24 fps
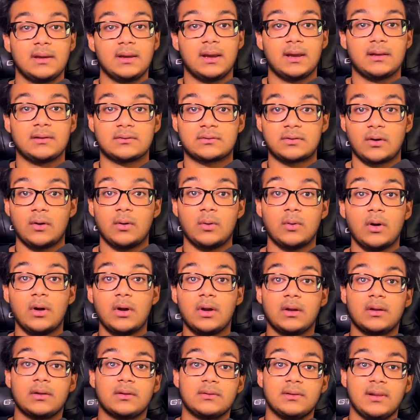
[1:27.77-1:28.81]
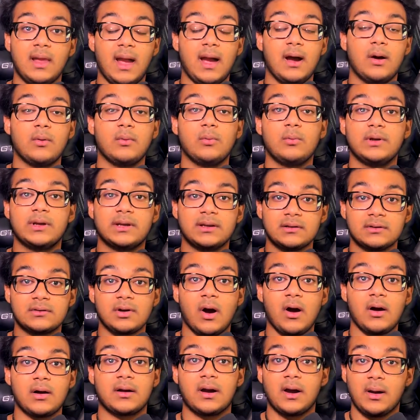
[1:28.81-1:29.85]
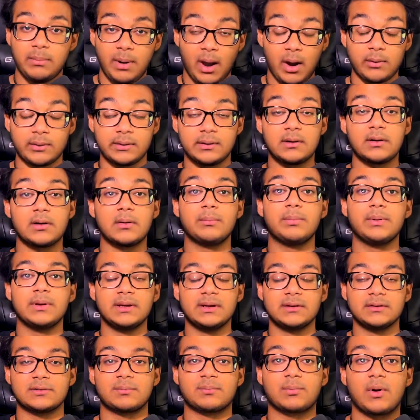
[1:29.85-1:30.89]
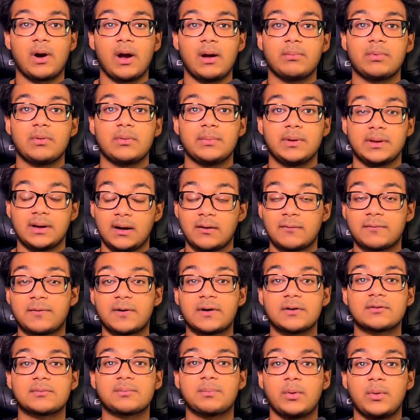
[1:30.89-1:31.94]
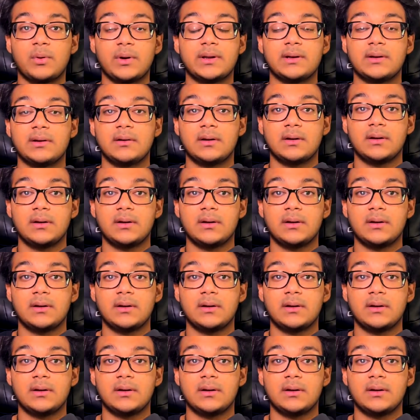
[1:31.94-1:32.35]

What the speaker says: And so now we can talk about your biggest problem in our first point,